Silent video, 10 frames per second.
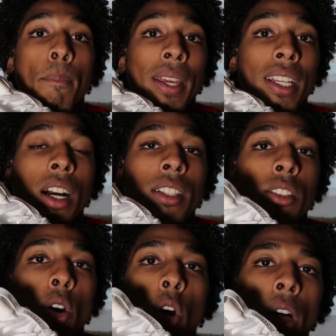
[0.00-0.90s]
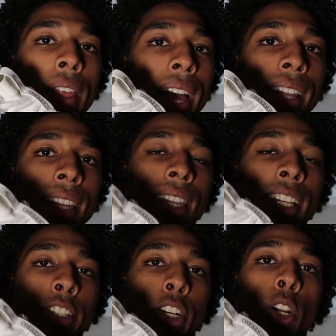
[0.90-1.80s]
make cuts, all that,
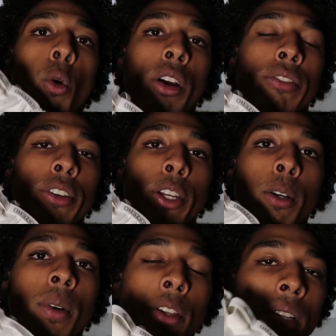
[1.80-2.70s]
these are gonna work for you.